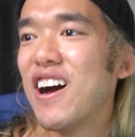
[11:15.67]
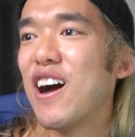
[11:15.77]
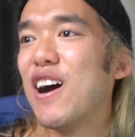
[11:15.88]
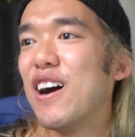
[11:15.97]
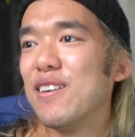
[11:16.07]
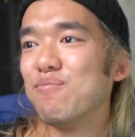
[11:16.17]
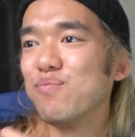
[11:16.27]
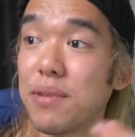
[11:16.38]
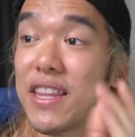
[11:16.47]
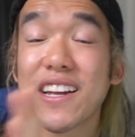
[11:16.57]

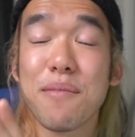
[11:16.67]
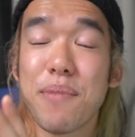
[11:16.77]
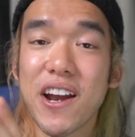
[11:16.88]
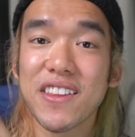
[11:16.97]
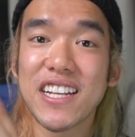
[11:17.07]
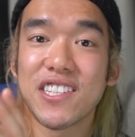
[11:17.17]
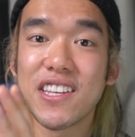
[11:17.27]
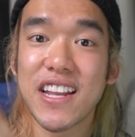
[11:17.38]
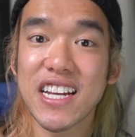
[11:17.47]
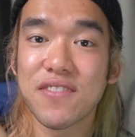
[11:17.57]
But then comparing that to
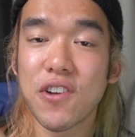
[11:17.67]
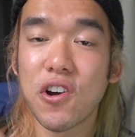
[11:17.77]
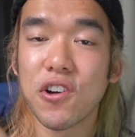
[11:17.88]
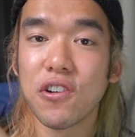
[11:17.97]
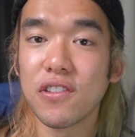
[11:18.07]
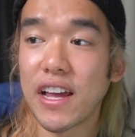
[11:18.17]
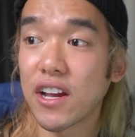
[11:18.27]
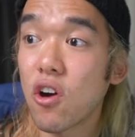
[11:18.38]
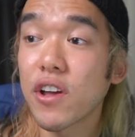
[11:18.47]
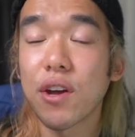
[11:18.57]
the next photo,
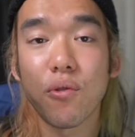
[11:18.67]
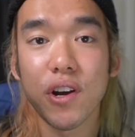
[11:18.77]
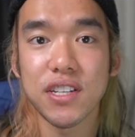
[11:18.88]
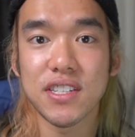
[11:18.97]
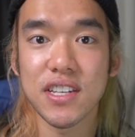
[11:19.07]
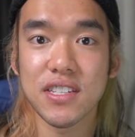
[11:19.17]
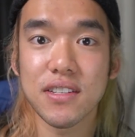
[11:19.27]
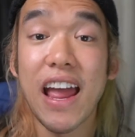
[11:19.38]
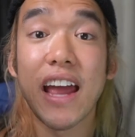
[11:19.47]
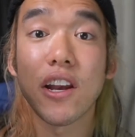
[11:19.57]
like, okay, where does this
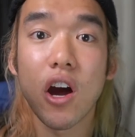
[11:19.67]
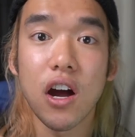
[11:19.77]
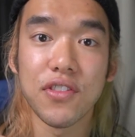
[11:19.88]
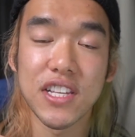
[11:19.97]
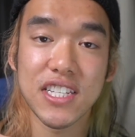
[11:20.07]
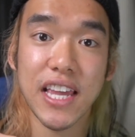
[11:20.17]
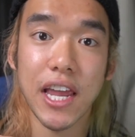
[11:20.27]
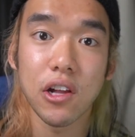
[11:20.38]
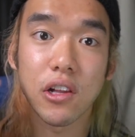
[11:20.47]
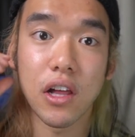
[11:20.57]
land on the
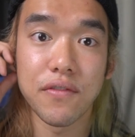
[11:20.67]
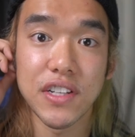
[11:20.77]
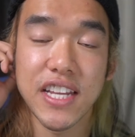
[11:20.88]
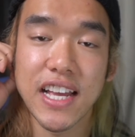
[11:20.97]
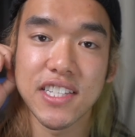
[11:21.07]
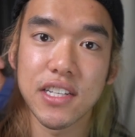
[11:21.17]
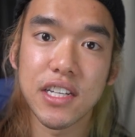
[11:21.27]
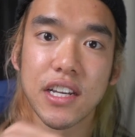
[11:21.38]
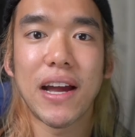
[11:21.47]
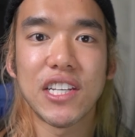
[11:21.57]
scale of
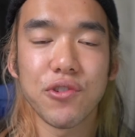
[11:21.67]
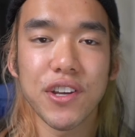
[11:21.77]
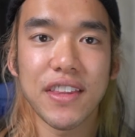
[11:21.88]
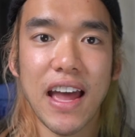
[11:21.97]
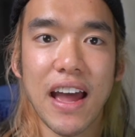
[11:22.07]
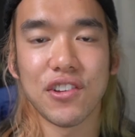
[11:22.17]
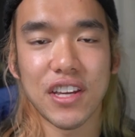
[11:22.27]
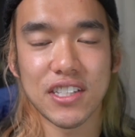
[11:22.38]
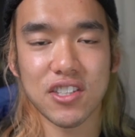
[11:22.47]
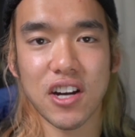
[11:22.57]
intensity? By doing that, you
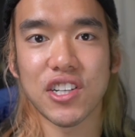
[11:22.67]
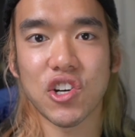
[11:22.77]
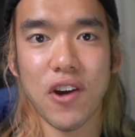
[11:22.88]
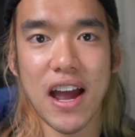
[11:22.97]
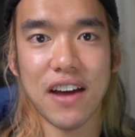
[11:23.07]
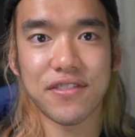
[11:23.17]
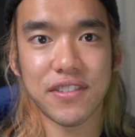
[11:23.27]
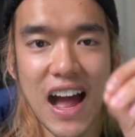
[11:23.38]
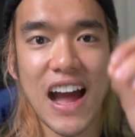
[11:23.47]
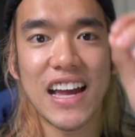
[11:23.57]
can start to craft
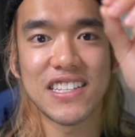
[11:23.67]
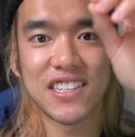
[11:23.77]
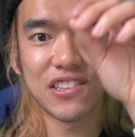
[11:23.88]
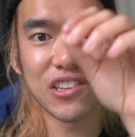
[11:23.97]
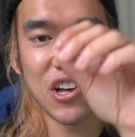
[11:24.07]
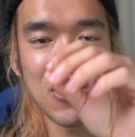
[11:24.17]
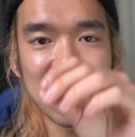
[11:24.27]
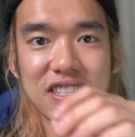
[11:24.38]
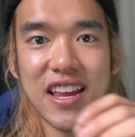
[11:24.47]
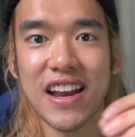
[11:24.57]
highs and
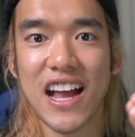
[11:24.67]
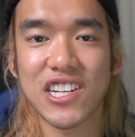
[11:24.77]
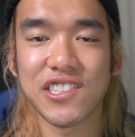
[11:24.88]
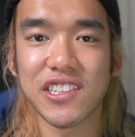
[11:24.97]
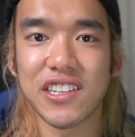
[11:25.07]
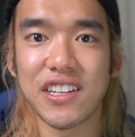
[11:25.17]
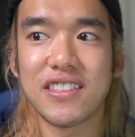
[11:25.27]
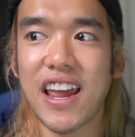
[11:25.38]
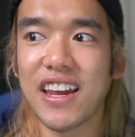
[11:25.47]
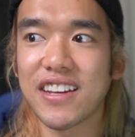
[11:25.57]
lows and actually
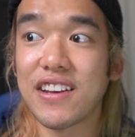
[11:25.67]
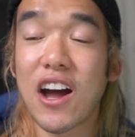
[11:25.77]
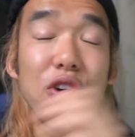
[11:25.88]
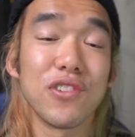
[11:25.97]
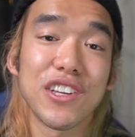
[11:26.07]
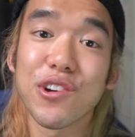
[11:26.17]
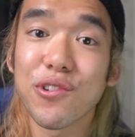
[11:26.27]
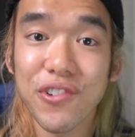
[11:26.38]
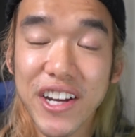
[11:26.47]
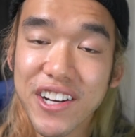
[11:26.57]
take not only your
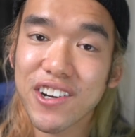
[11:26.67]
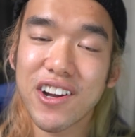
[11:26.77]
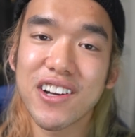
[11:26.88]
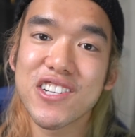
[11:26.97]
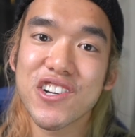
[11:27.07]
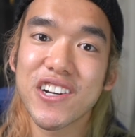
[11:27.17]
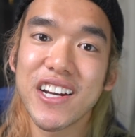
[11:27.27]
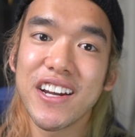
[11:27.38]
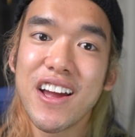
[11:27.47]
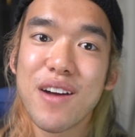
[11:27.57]
reader on a
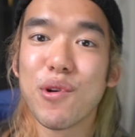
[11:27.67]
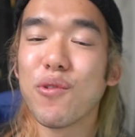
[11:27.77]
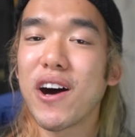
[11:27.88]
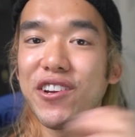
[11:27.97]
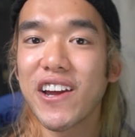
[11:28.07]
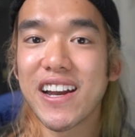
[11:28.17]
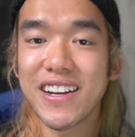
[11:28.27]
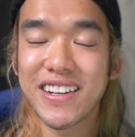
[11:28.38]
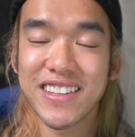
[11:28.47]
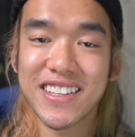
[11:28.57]
journey, but while you're
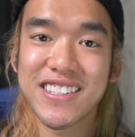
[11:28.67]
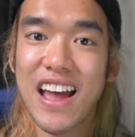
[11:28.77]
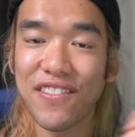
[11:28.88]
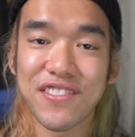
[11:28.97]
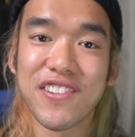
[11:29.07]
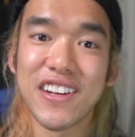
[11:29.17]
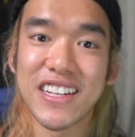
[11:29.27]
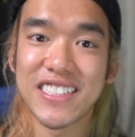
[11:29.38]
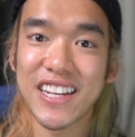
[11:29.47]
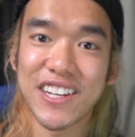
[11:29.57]
editing this, having fun
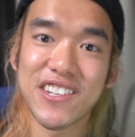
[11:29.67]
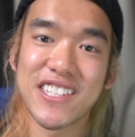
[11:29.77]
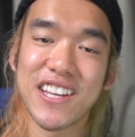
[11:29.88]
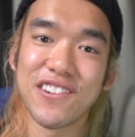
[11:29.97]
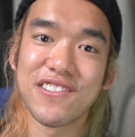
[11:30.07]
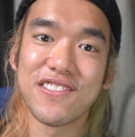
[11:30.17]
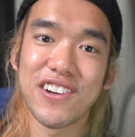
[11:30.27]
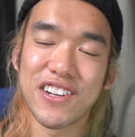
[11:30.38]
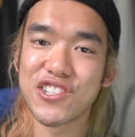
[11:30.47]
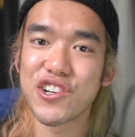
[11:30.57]
and taking yourself
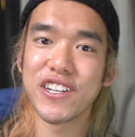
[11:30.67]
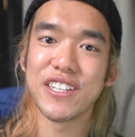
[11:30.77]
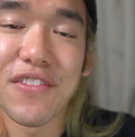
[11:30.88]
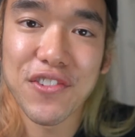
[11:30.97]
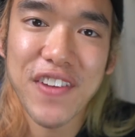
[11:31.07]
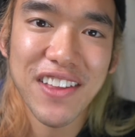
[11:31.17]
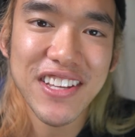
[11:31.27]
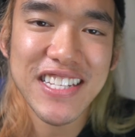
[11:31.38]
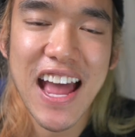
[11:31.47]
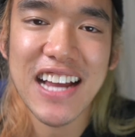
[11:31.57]
on a journey. If you found
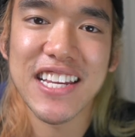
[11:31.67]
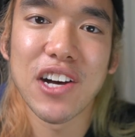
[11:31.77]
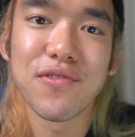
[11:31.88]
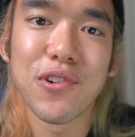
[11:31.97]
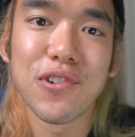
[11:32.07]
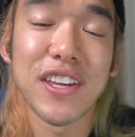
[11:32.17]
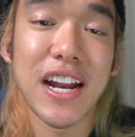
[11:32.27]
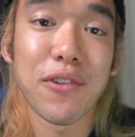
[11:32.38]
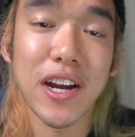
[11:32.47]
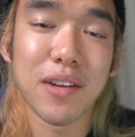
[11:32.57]
these hacks helpful, then
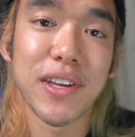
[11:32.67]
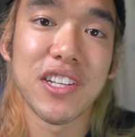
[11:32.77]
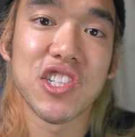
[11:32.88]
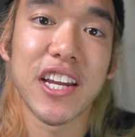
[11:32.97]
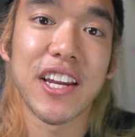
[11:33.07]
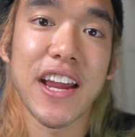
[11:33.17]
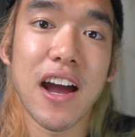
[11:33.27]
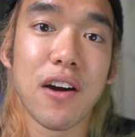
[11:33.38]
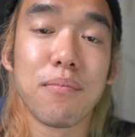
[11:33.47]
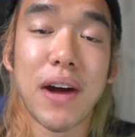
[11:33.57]
I recommend checking
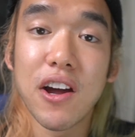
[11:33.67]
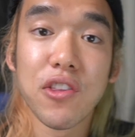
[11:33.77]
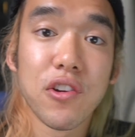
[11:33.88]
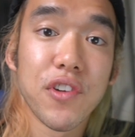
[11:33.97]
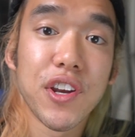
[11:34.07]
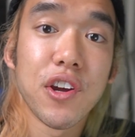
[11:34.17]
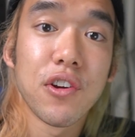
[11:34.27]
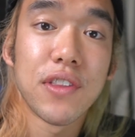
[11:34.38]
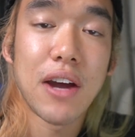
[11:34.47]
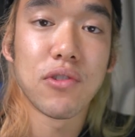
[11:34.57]
out my other
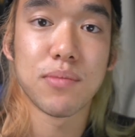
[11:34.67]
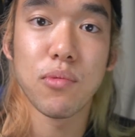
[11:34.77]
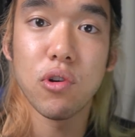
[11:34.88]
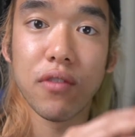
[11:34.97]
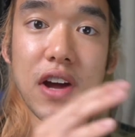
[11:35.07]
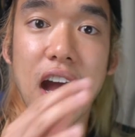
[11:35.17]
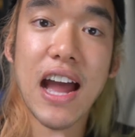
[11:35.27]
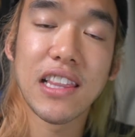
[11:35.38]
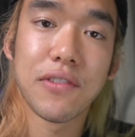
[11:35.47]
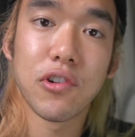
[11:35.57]
video that was more of a
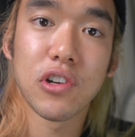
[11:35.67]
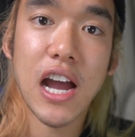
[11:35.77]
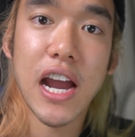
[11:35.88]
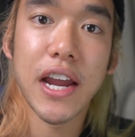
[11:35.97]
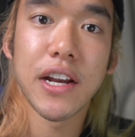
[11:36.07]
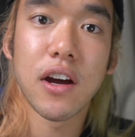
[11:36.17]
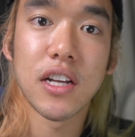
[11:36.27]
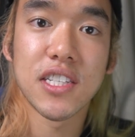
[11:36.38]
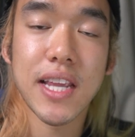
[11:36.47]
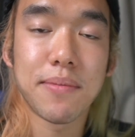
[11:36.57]
high-level guide
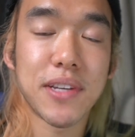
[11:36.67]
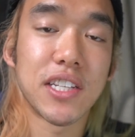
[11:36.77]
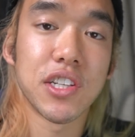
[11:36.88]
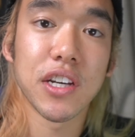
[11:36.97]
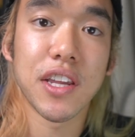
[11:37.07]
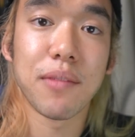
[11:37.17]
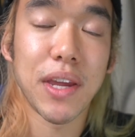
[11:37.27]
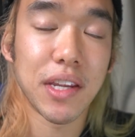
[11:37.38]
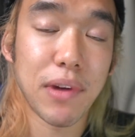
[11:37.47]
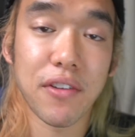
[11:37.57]
on steps I took in
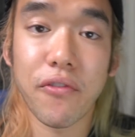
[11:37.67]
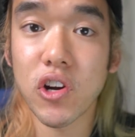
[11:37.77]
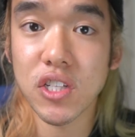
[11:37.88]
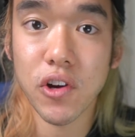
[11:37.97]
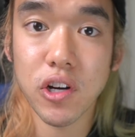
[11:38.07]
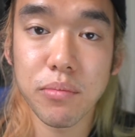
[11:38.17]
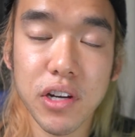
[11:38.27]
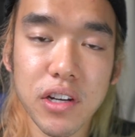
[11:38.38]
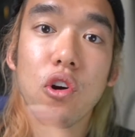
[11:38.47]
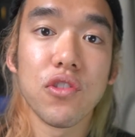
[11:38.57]
making my first photo
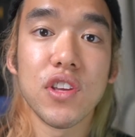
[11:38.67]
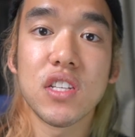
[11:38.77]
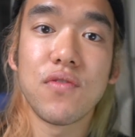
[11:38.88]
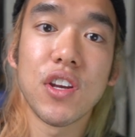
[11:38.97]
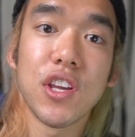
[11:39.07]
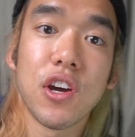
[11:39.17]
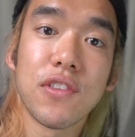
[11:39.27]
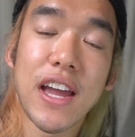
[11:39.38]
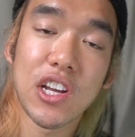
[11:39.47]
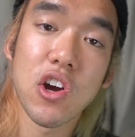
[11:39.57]
book, or this video
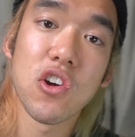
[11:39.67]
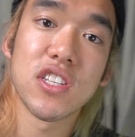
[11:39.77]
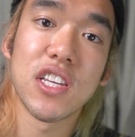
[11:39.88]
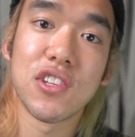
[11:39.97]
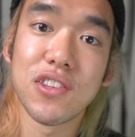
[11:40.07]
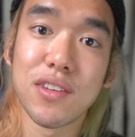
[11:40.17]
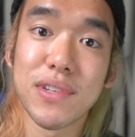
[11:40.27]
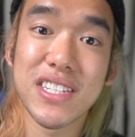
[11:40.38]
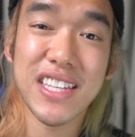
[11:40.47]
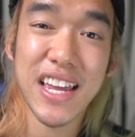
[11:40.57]
that goes into the
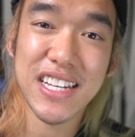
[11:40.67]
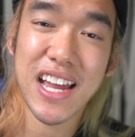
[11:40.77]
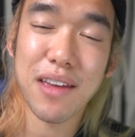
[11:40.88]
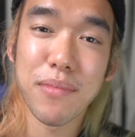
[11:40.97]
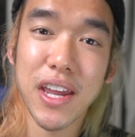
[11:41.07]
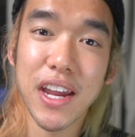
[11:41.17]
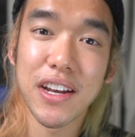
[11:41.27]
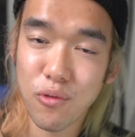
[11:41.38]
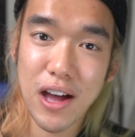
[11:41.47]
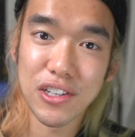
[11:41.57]
mistakes I
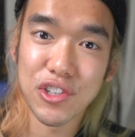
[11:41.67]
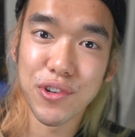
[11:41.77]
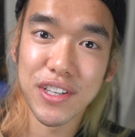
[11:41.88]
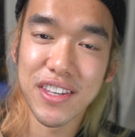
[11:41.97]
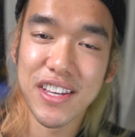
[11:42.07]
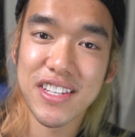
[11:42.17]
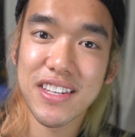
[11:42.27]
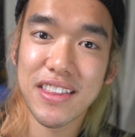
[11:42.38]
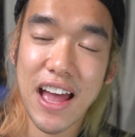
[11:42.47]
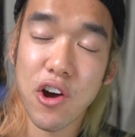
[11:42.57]
made while doing
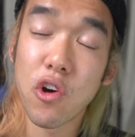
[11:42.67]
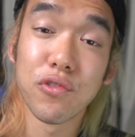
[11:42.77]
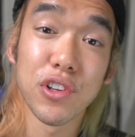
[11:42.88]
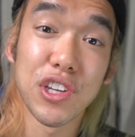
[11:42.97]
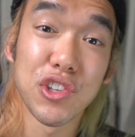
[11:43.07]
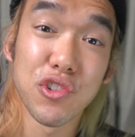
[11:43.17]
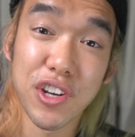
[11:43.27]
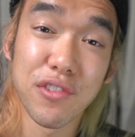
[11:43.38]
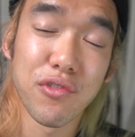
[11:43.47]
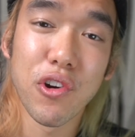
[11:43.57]
this that hopefully you
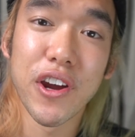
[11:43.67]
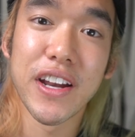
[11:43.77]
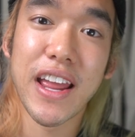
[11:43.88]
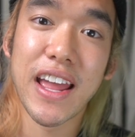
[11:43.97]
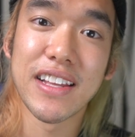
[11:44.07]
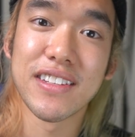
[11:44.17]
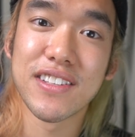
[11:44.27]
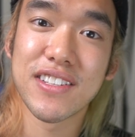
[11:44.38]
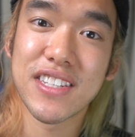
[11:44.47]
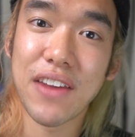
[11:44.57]
can avoid and
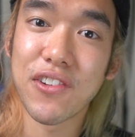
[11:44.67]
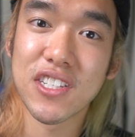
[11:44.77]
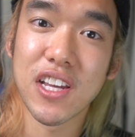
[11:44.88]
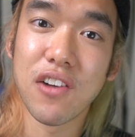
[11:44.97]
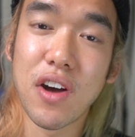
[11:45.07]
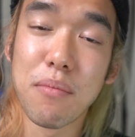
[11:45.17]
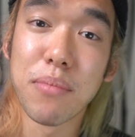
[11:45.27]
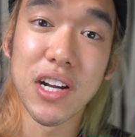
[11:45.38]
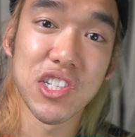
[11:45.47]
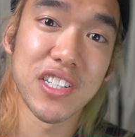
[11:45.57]
save yourself a
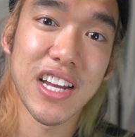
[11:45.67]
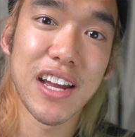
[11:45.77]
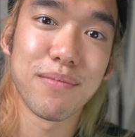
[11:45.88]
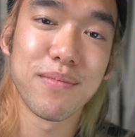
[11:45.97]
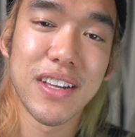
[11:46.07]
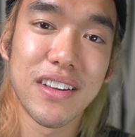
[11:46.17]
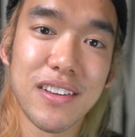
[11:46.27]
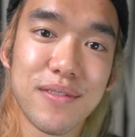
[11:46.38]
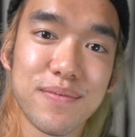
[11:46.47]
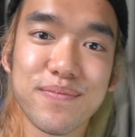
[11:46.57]
bunch of time.
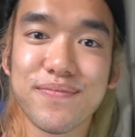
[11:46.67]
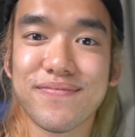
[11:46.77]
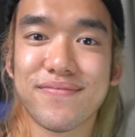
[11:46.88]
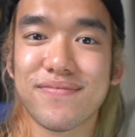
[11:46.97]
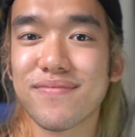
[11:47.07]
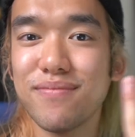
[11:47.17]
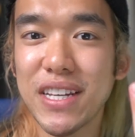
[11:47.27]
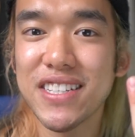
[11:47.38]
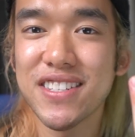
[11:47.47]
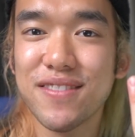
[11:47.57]

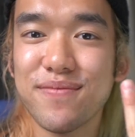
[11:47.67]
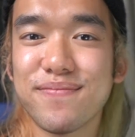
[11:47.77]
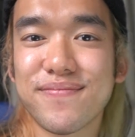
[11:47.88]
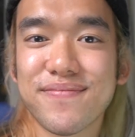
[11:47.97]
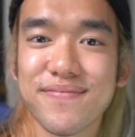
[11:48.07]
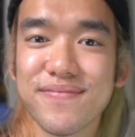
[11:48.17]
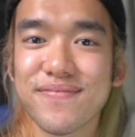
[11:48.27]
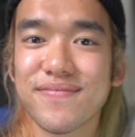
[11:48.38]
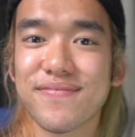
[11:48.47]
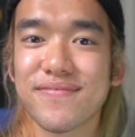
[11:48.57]
Peace.
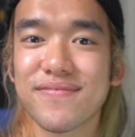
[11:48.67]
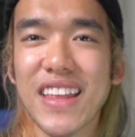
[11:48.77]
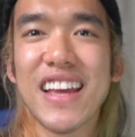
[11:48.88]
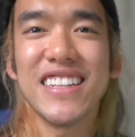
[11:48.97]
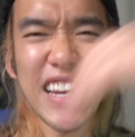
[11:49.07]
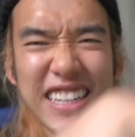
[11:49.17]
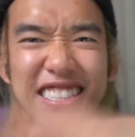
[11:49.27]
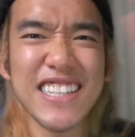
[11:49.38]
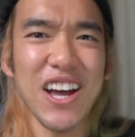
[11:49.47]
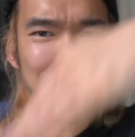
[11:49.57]
Take
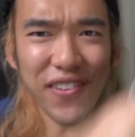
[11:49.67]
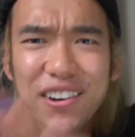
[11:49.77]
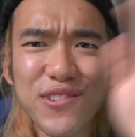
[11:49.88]
yourself on a